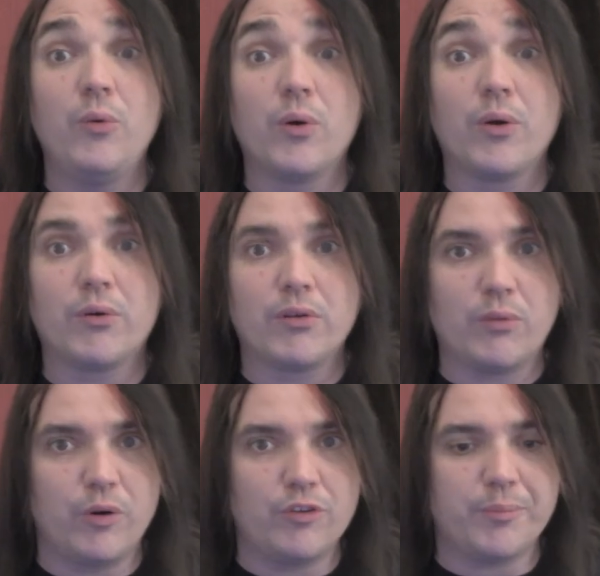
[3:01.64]
World Order
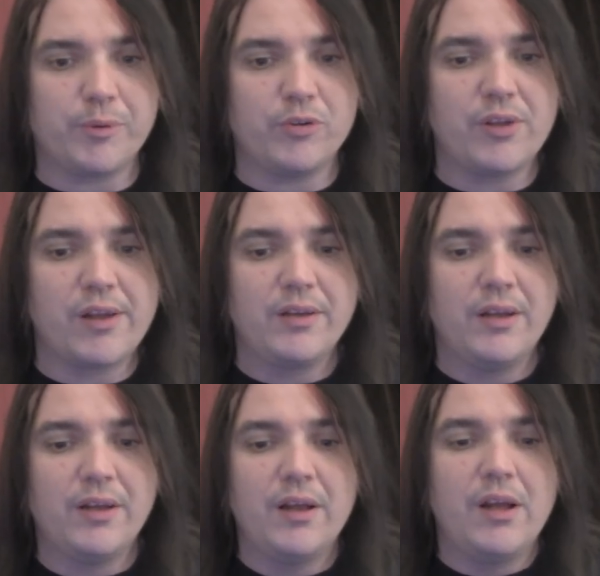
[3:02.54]
worshipers?
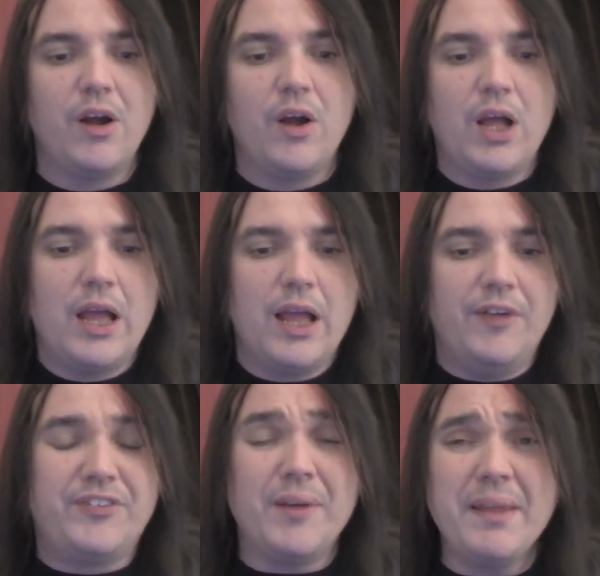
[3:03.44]

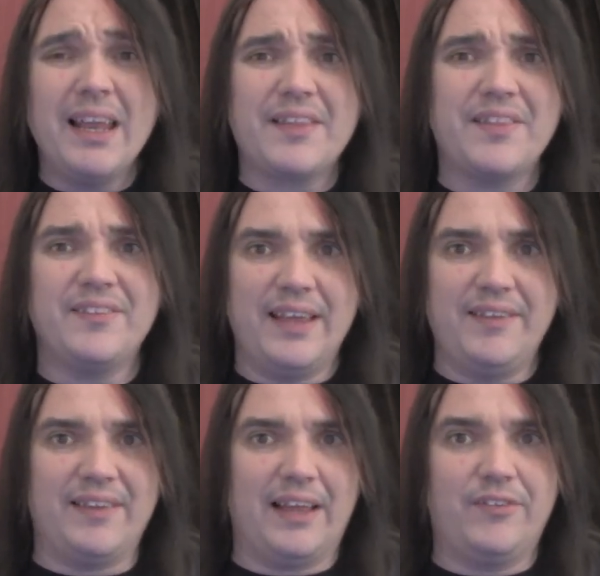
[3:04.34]
If something like this
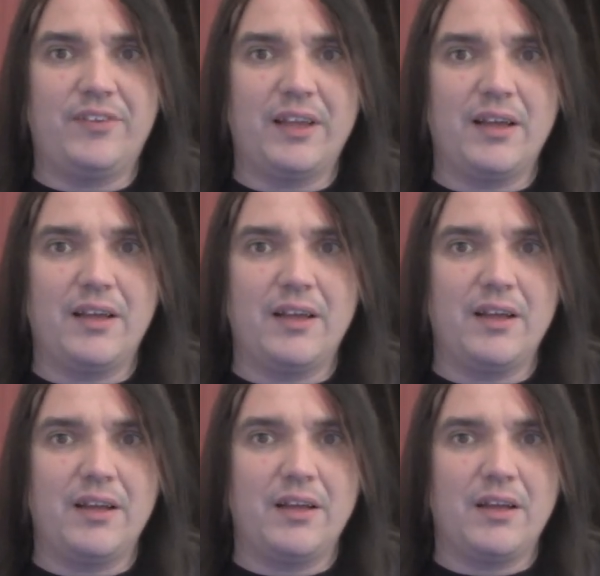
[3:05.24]
hits us,
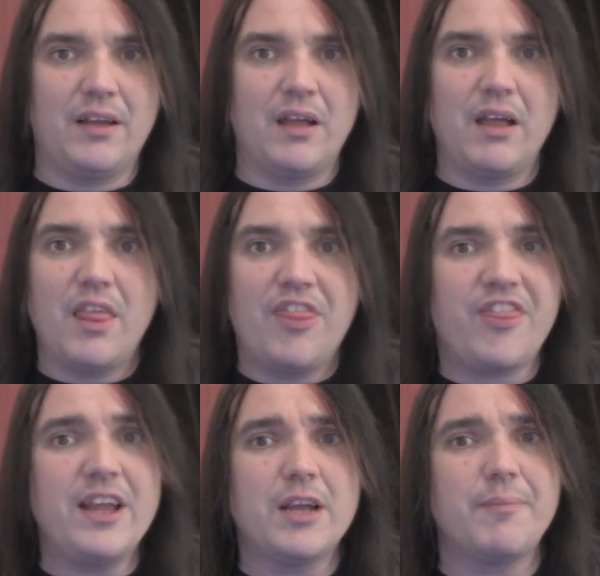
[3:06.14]

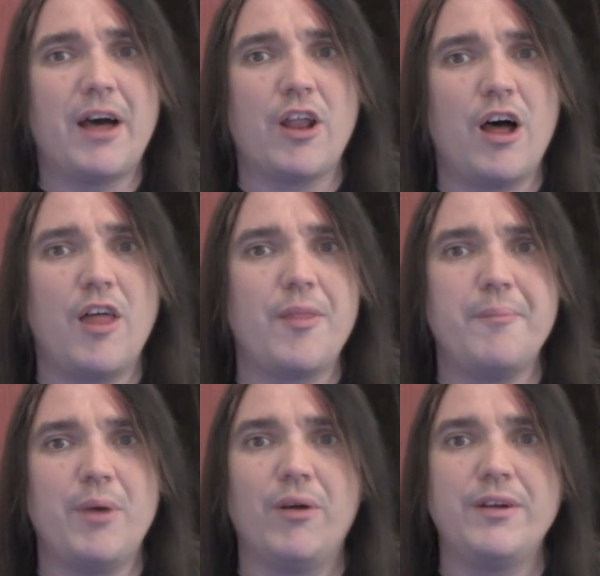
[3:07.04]
think about all the
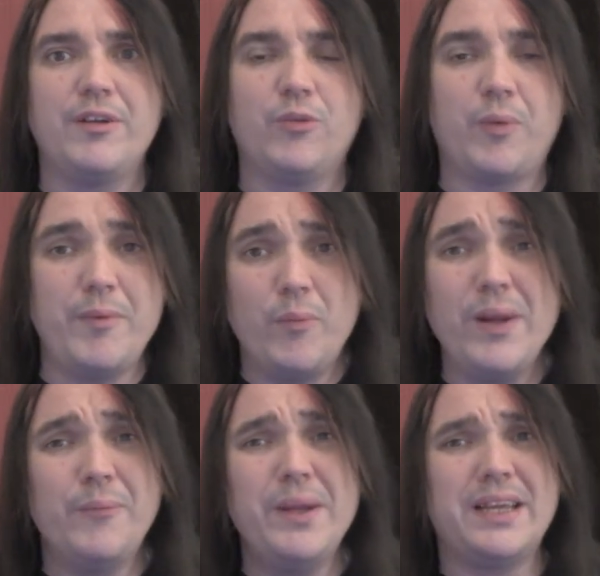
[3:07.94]
millions. I mean,
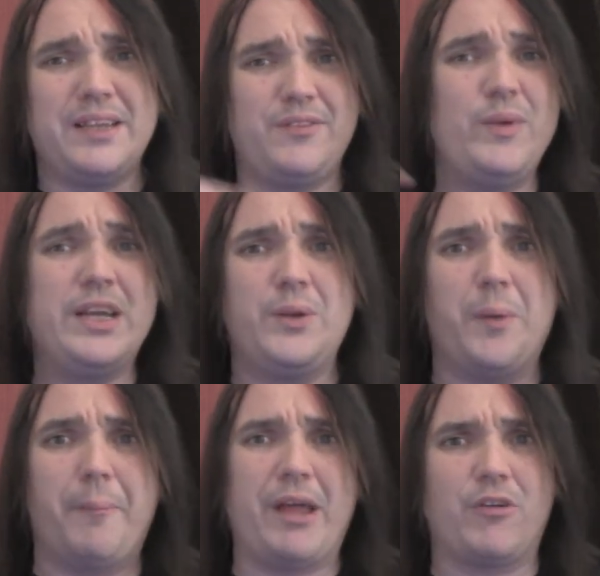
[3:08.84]
we can do
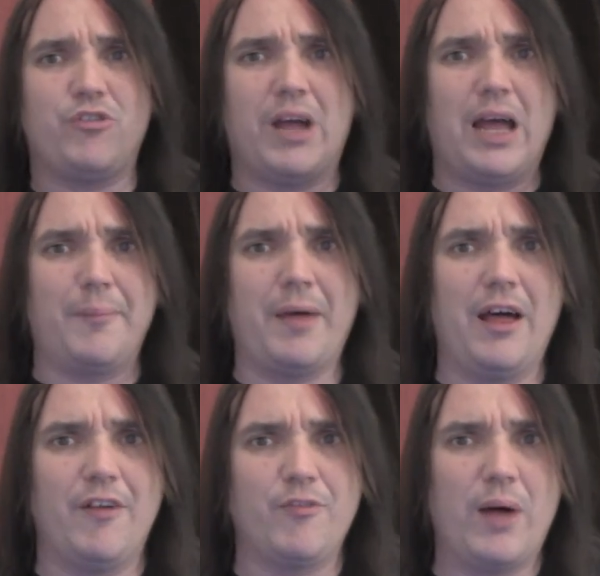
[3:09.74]
a better job
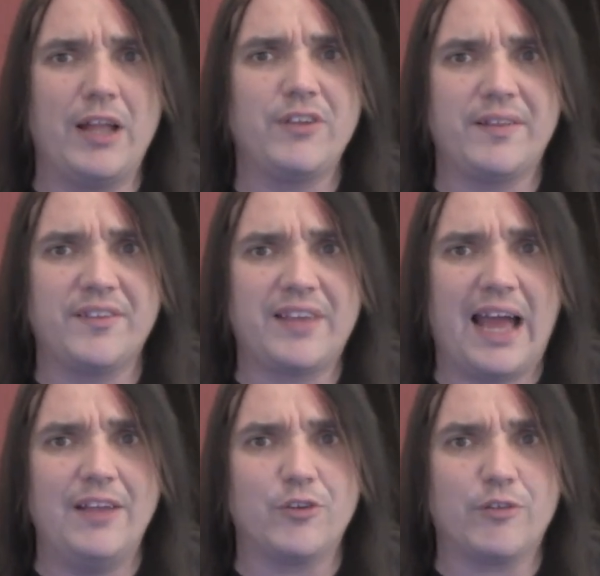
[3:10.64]
of watching the
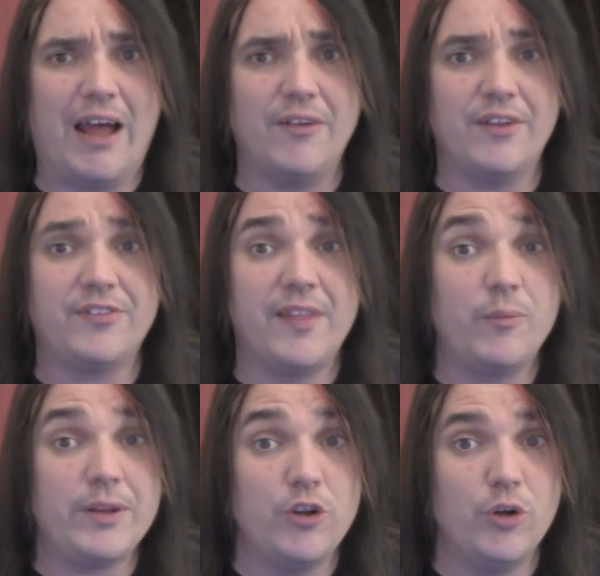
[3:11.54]
skies around us than
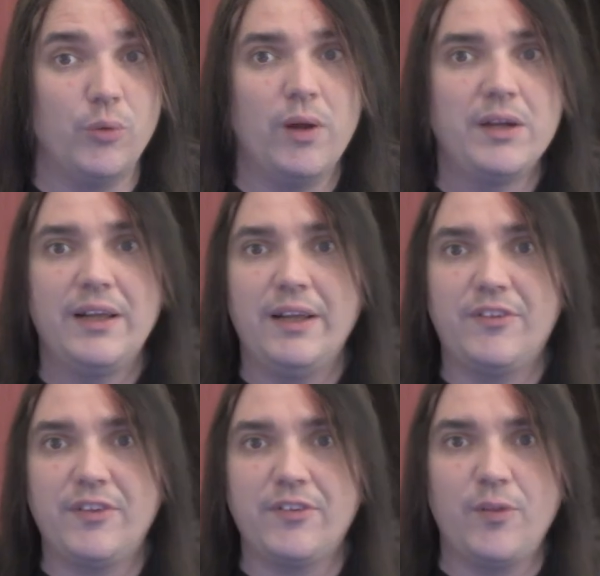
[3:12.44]
we do.
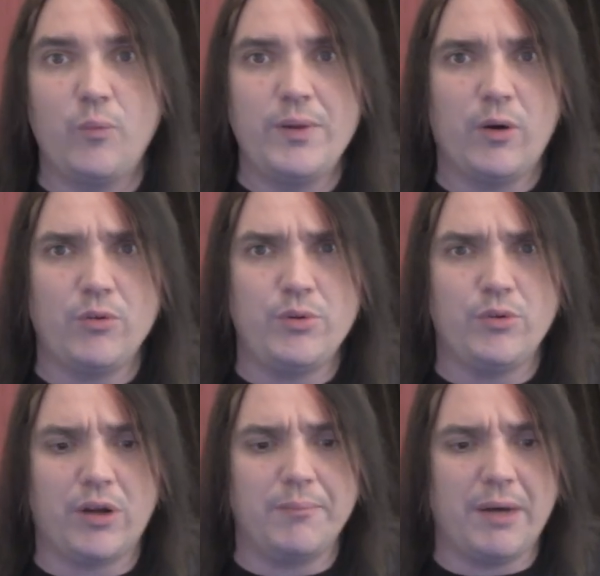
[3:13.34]
It's just that we don't
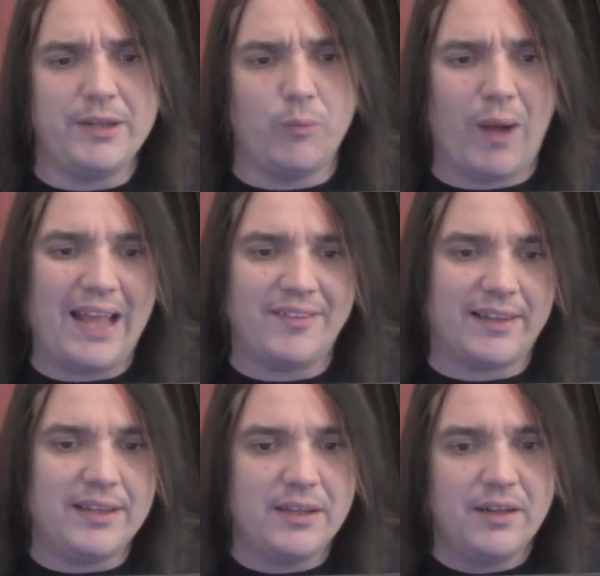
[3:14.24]
use our money
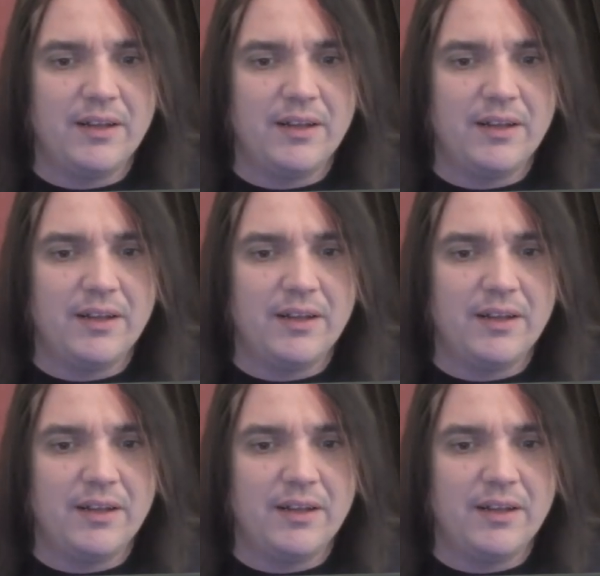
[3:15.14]
wisely.